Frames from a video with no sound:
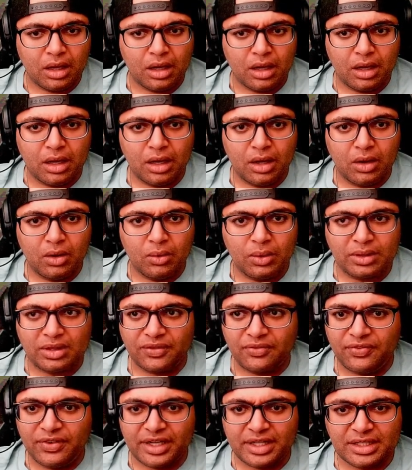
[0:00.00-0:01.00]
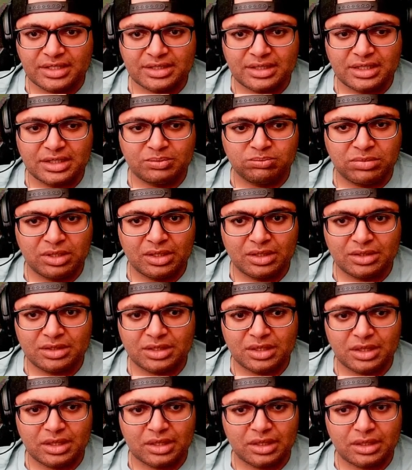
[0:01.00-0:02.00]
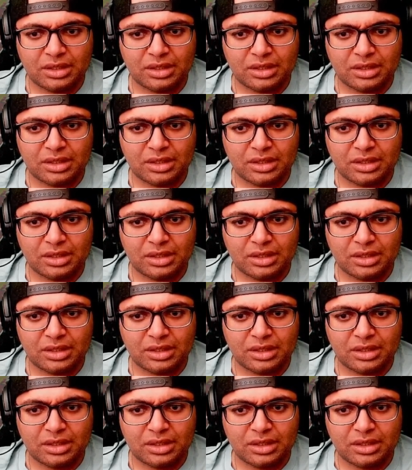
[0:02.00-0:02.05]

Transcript: Oh, what the fuck is this bullshit?